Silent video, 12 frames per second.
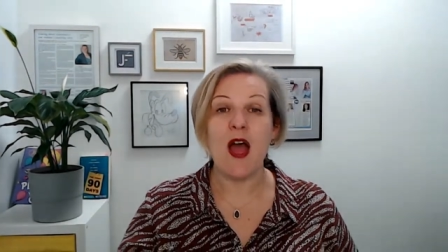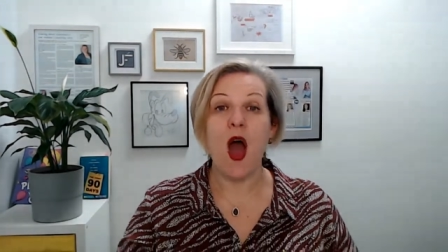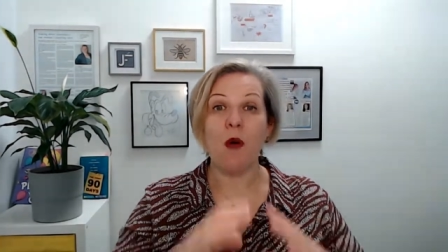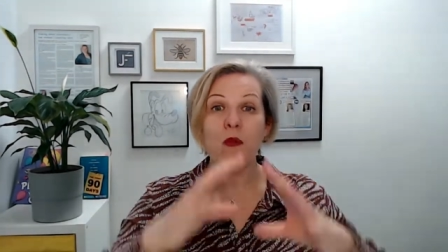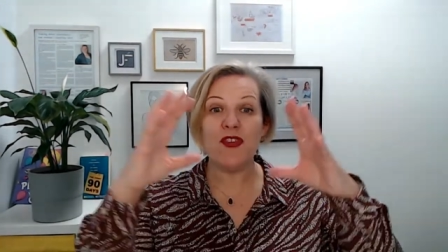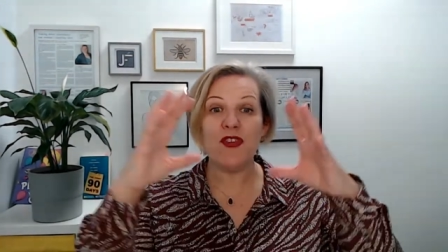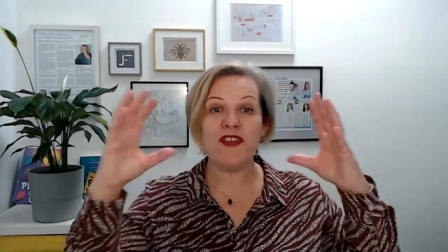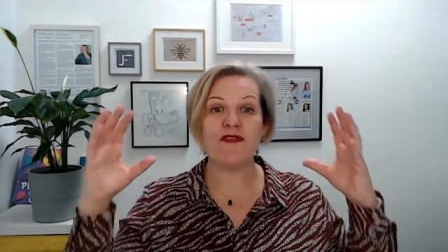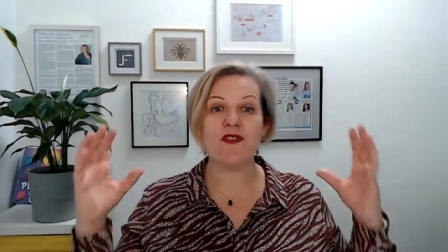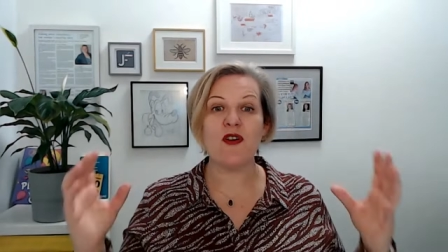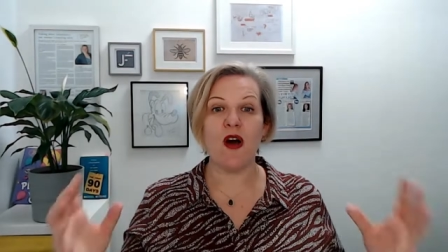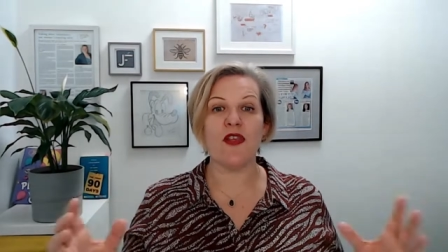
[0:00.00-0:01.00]
And once
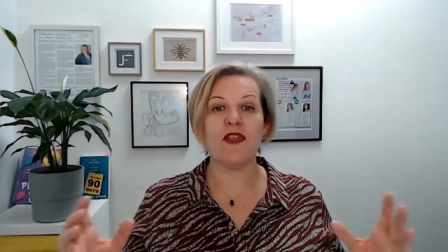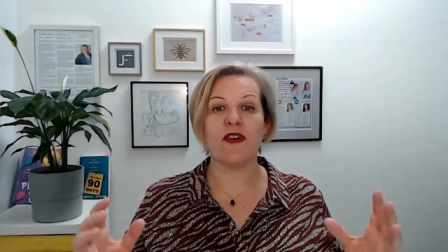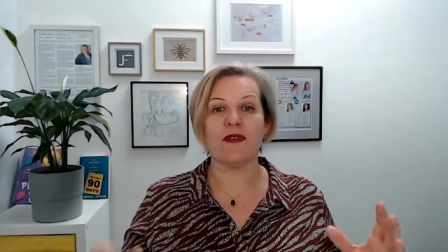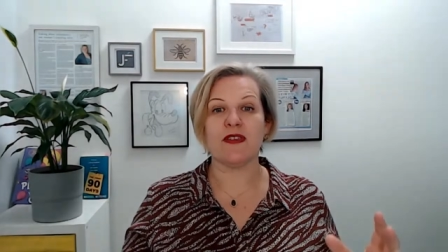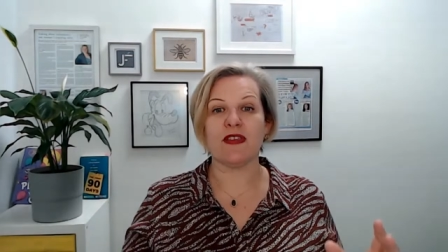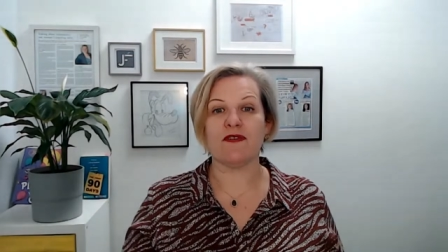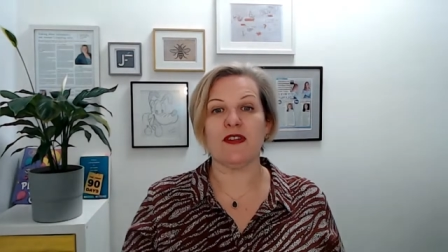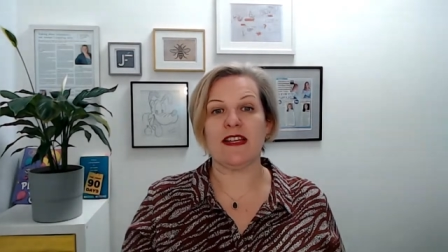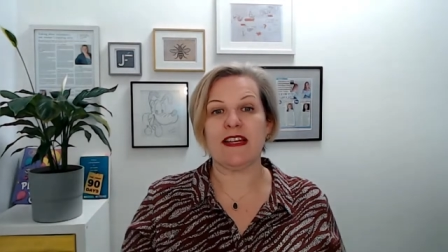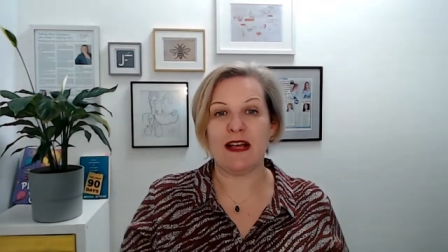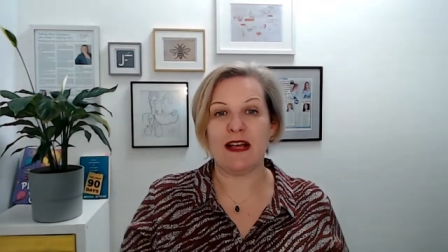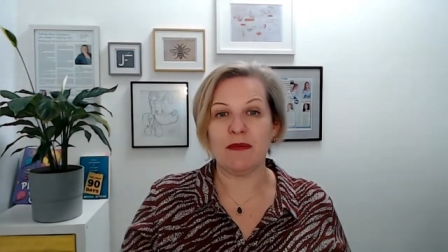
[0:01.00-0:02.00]
you've got those full
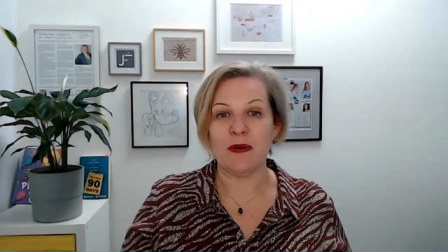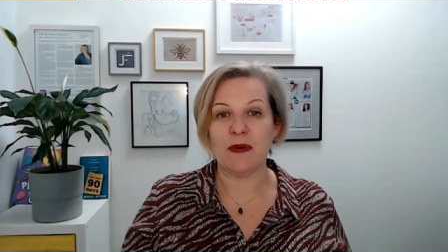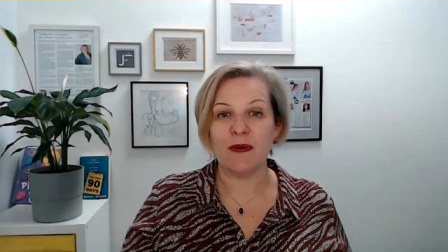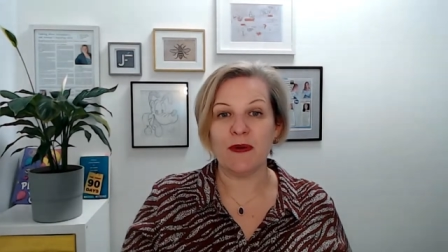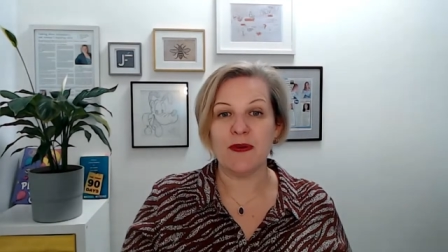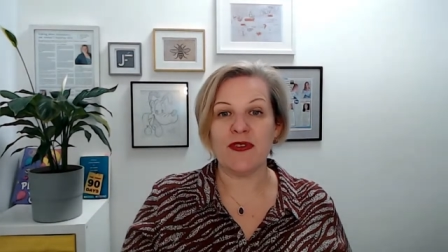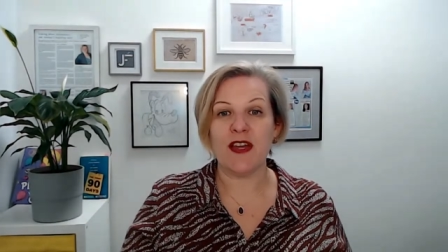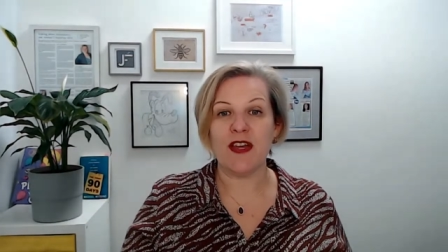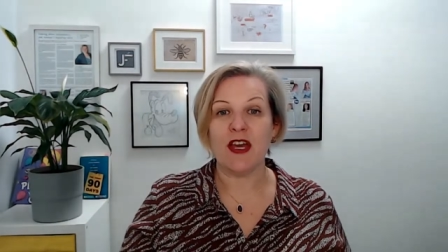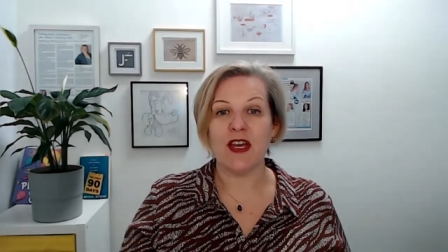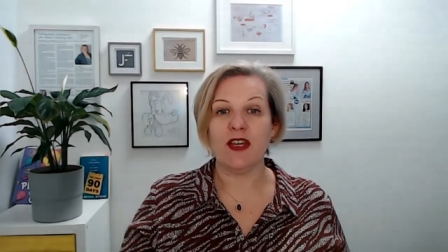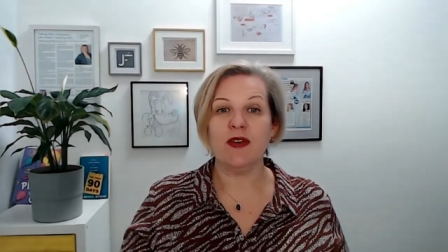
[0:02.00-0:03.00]
examples,
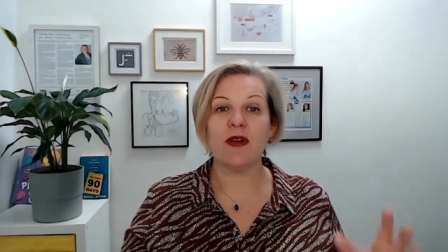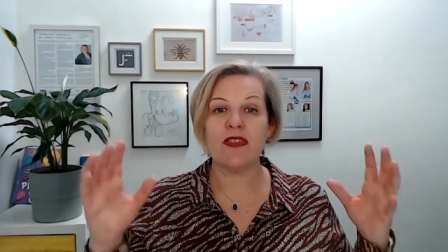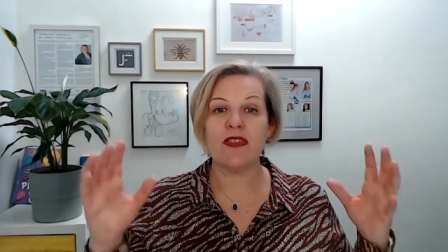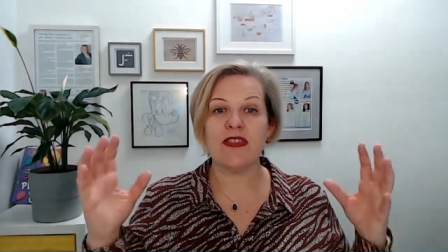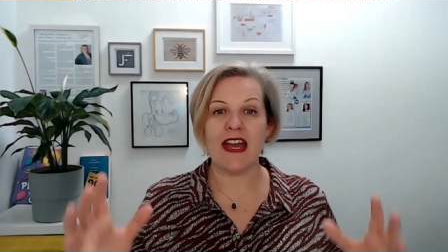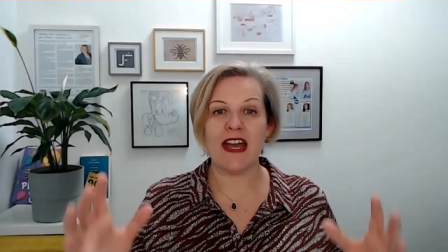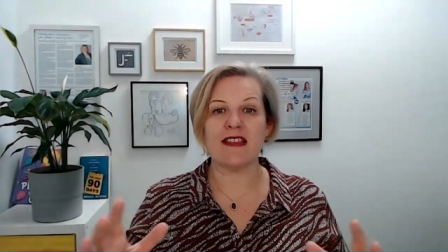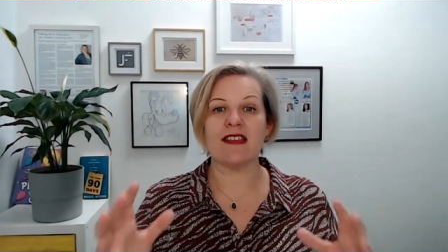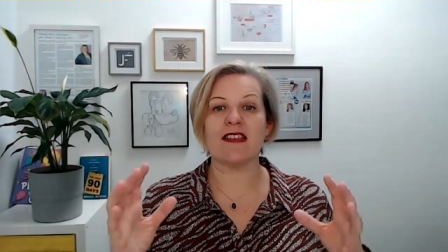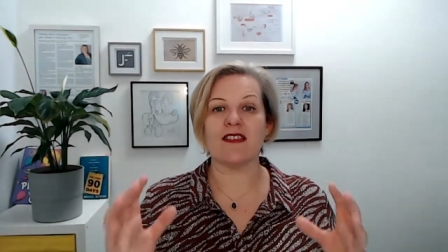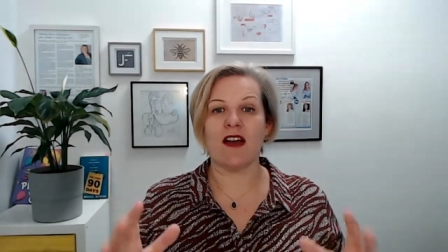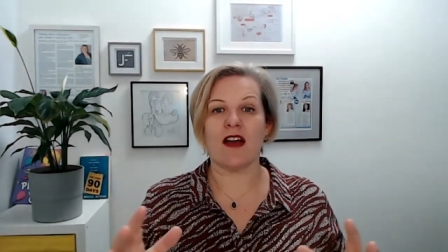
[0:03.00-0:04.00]
you can then
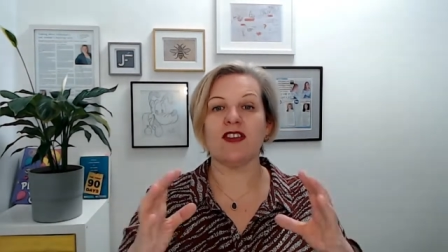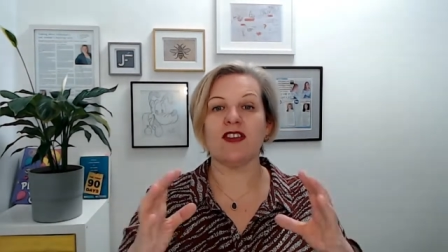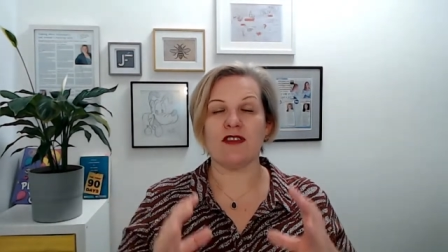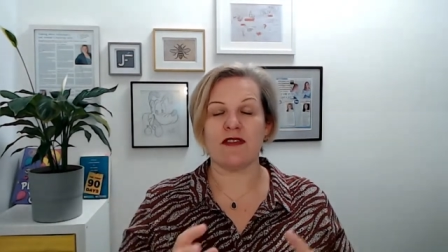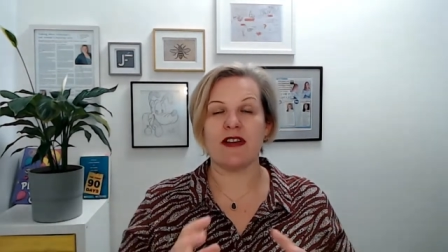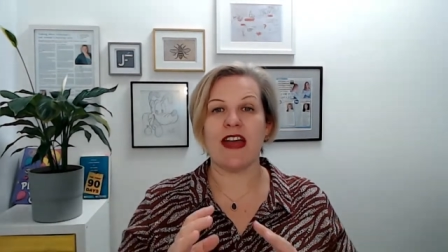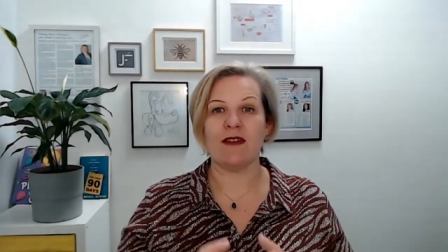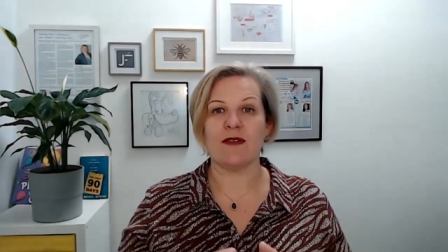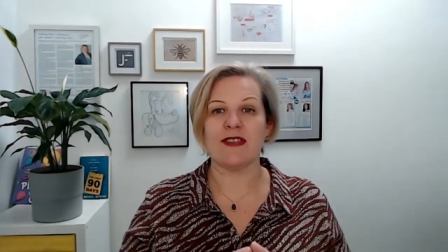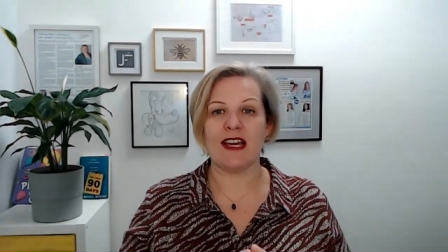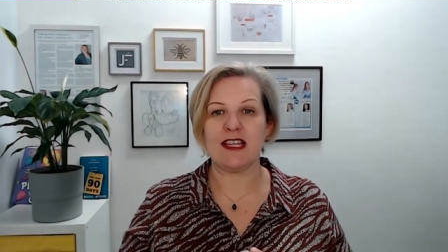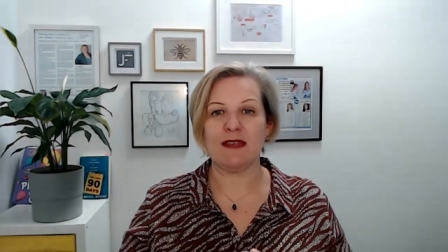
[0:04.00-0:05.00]
start to create your
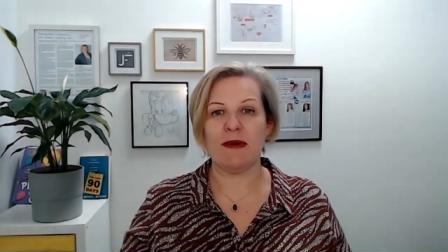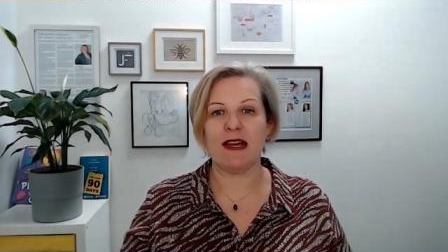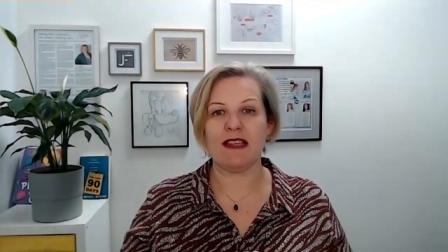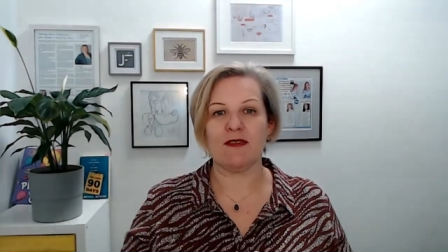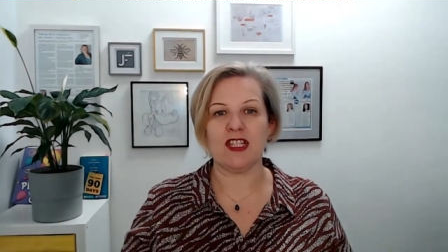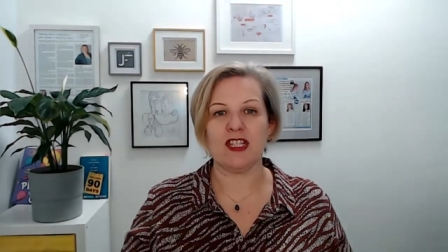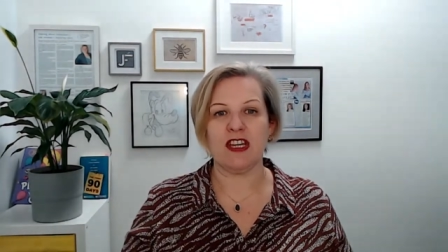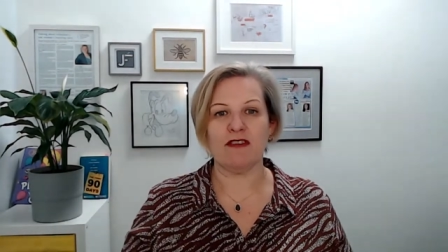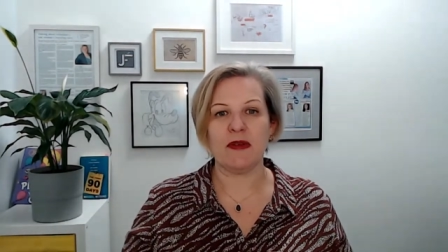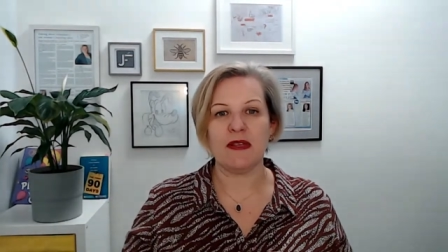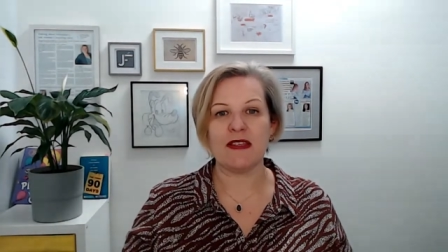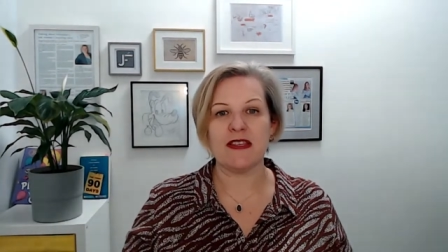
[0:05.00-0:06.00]
database of
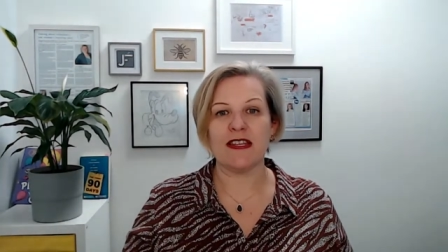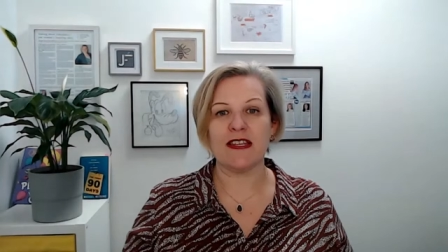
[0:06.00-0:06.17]
achievements.